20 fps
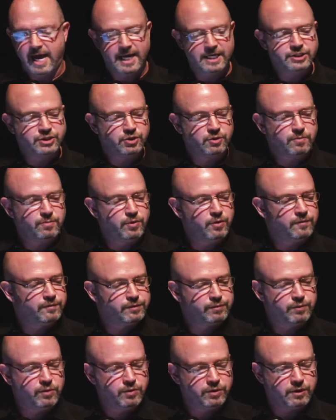As you
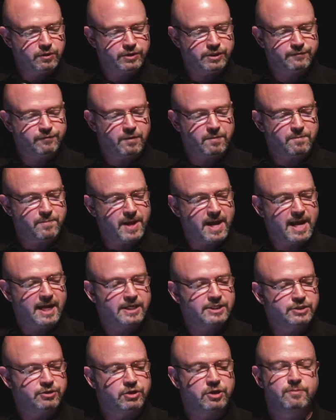move through, there are different
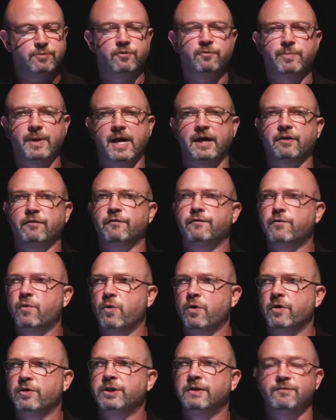banks. You can move back and
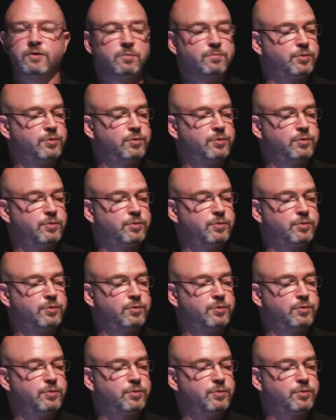forth.